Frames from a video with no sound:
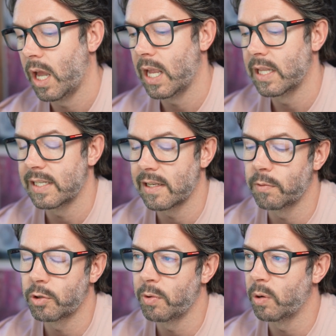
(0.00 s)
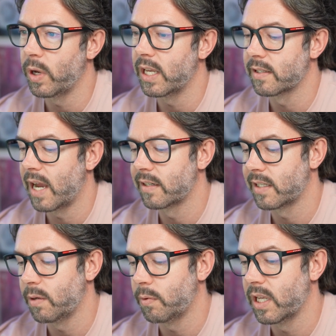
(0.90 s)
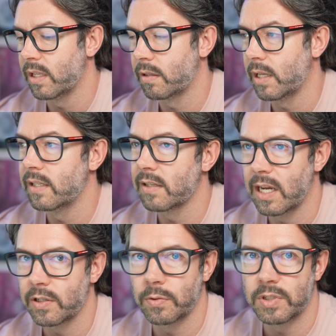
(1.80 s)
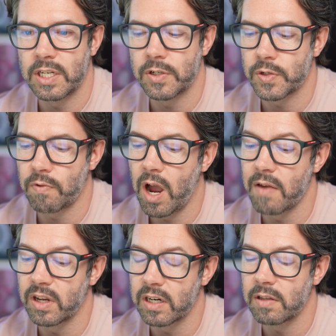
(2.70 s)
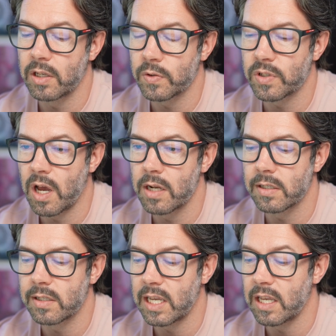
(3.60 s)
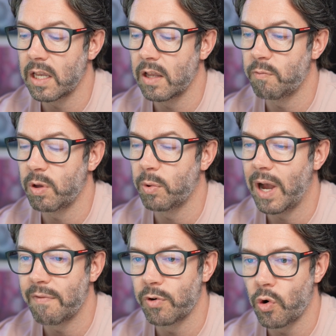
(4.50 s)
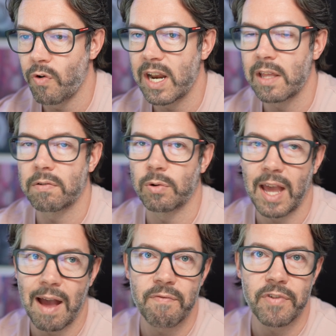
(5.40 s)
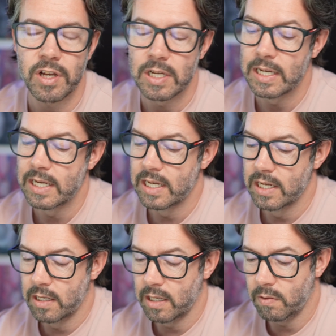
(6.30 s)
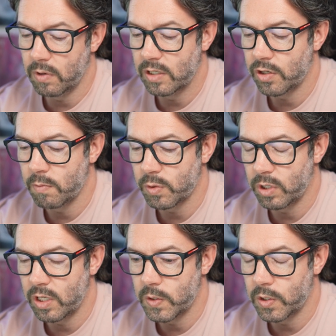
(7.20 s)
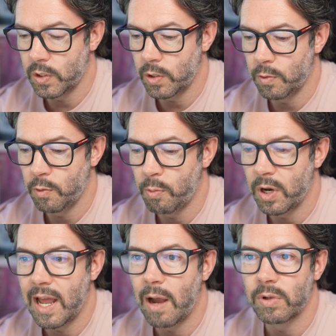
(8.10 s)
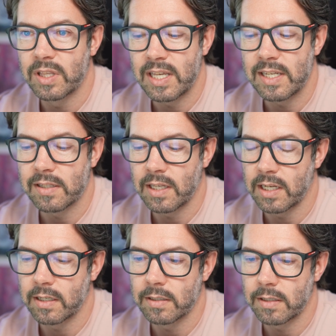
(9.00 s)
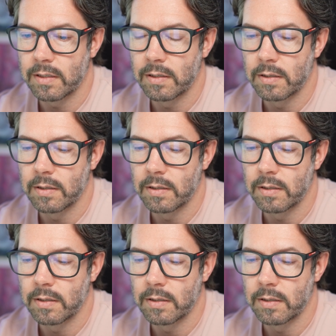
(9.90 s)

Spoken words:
in these upcoming weeks, actually, with international teachers arriving. And I think you'll start to see, if people haven't already, through Canva, in terms of what they used to do. But now with these things,